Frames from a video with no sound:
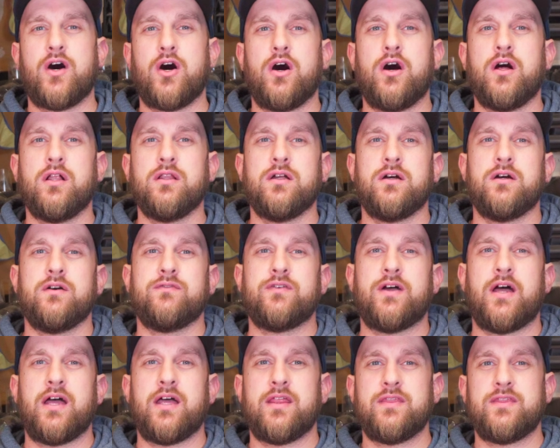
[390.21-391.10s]
all
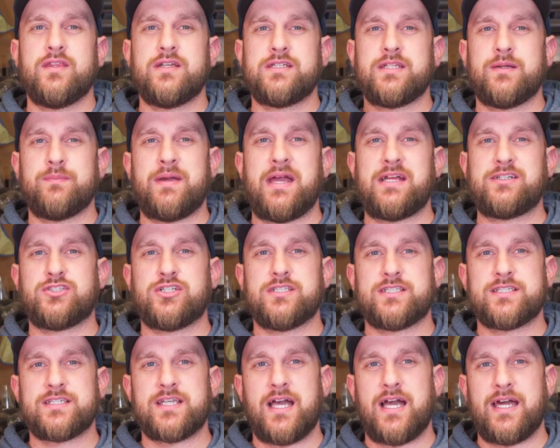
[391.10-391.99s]
of the
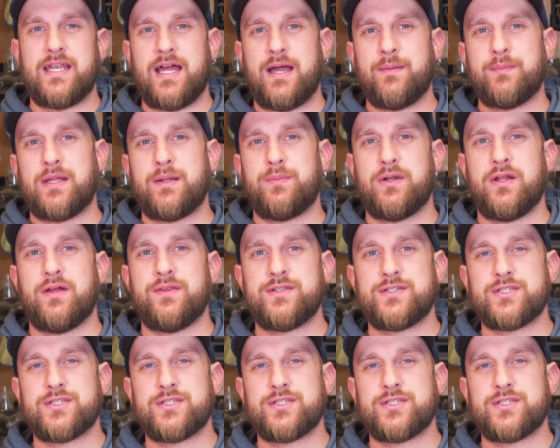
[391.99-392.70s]
dimensions cut, I'm gonna put on the